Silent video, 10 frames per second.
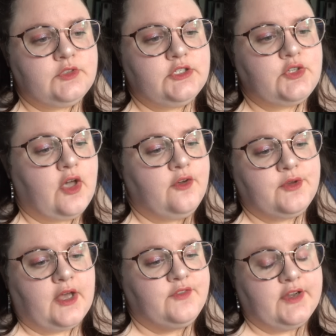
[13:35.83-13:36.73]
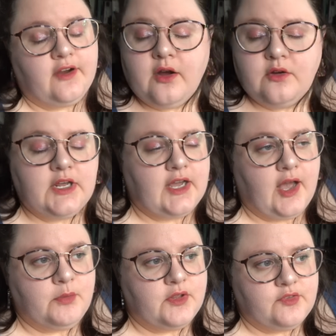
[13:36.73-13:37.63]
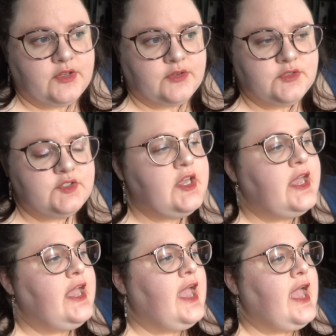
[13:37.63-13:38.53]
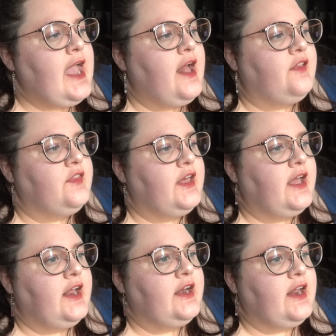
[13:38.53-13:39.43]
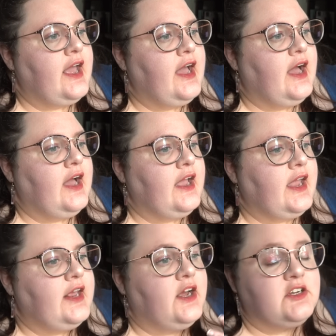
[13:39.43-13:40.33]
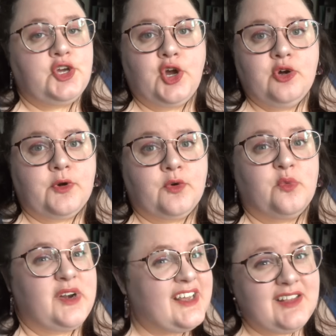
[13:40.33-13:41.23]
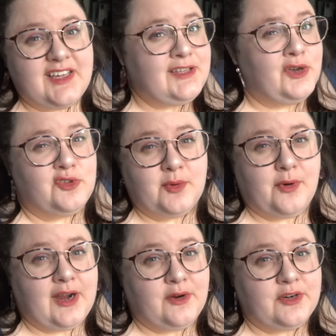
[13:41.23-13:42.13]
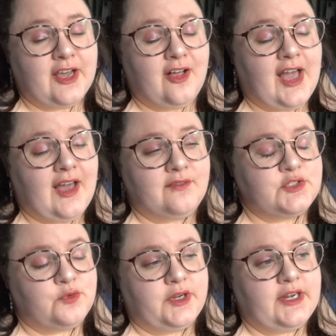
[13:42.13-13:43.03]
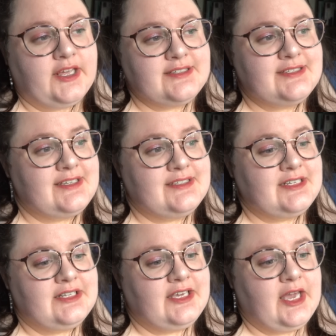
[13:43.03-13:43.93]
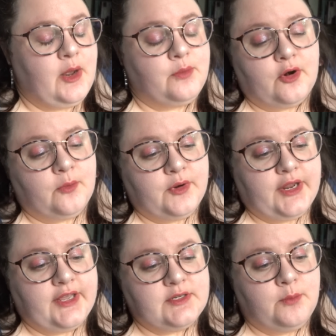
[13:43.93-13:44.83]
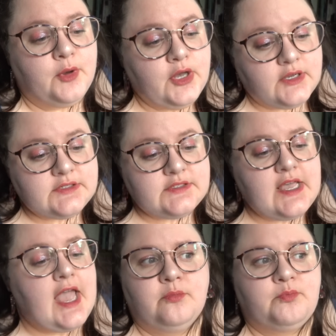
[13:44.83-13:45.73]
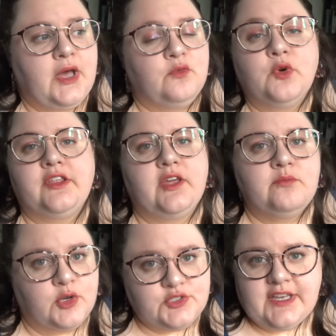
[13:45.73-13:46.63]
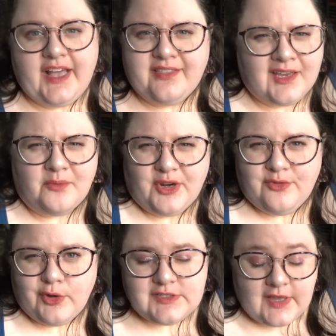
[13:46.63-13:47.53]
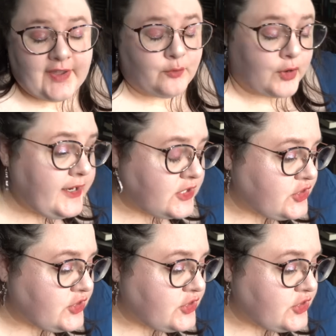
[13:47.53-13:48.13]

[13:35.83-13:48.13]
So I'll, I'll figure out a couple of those. And then uh, in October, really the only priority I'll have is reading seasonally appropriate books, but really mostly I think I'm gonna focus on that writing